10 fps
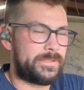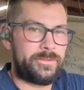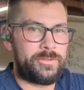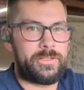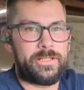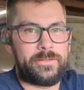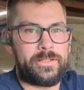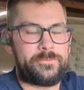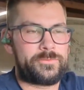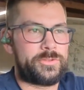You know,
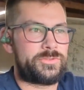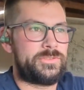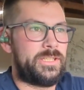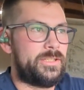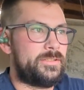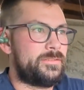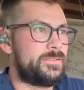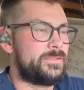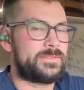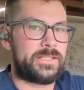a first gen,
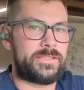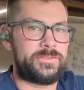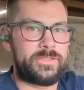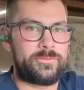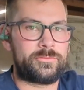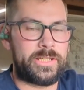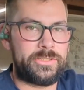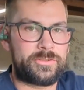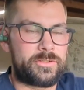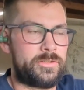second gen
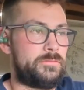Ranger.